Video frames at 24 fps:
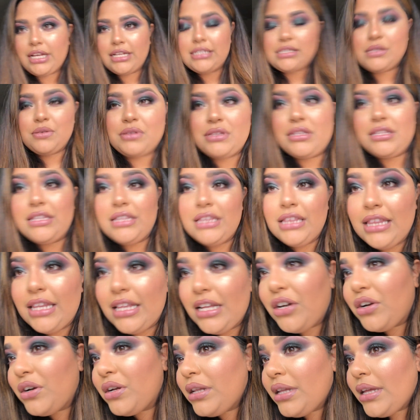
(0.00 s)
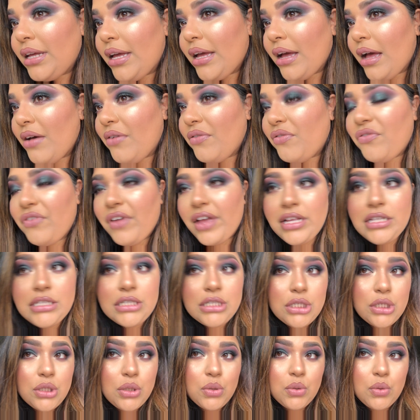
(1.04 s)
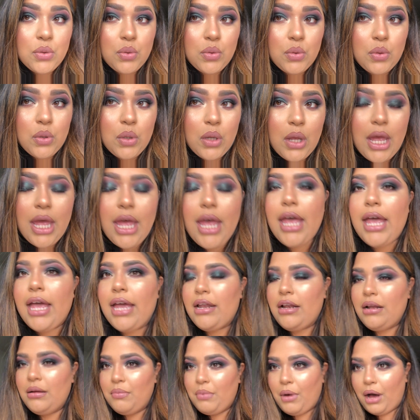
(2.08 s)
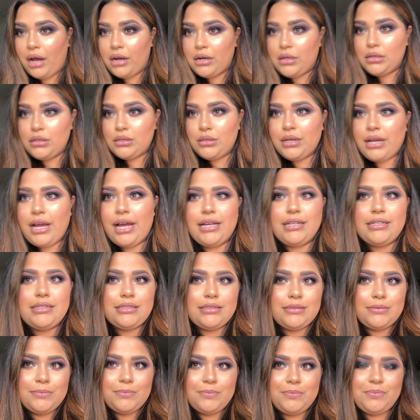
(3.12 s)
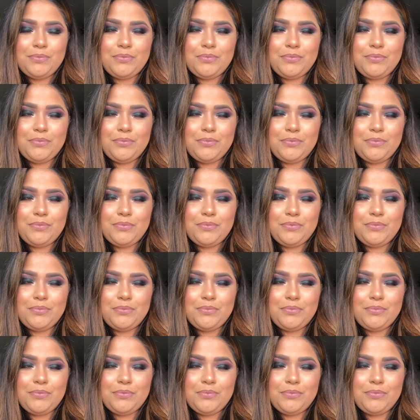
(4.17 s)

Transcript: It's literally a Facetune and a bottle. You guys,